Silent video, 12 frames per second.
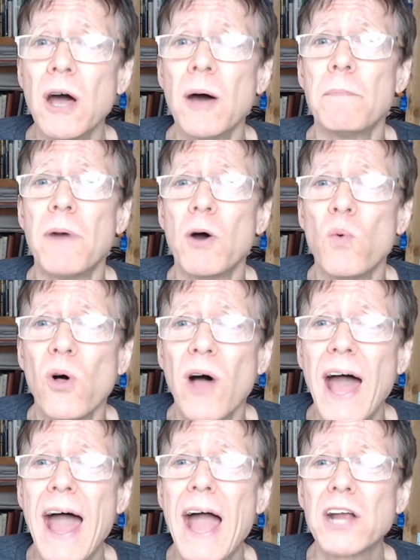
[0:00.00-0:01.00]
but will
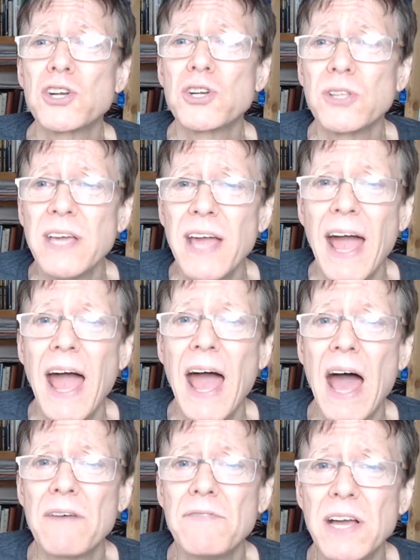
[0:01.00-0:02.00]
actually
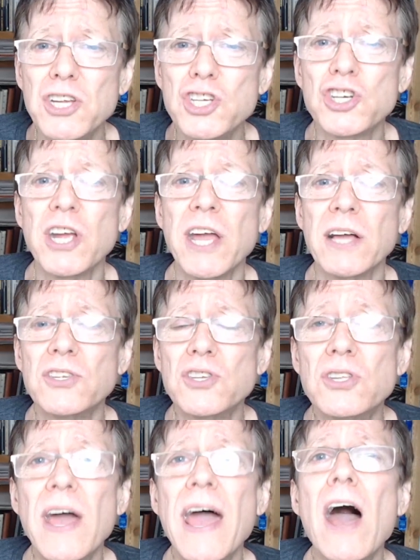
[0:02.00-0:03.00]
have a chance
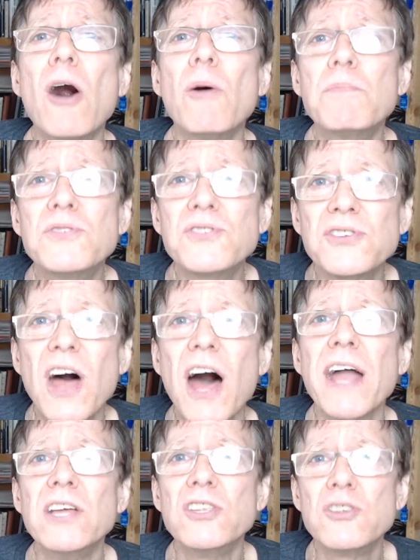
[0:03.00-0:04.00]
to help science